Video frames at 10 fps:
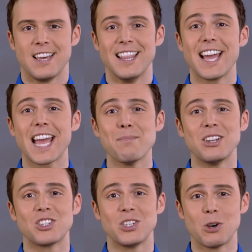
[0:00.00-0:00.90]
Like I
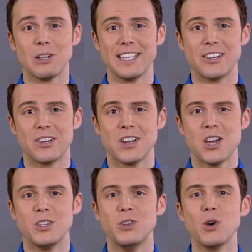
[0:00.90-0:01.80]
mentioned earlier,
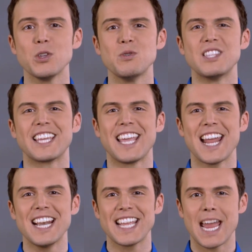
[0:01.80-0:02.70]
you'll use the
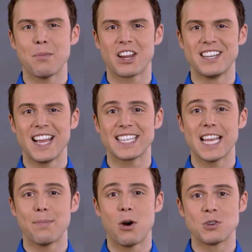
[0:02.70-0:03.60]
Canon Camera Connect
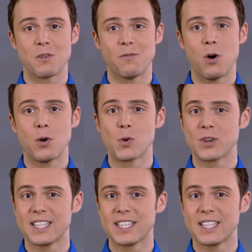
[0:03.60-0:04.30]
app on your phone or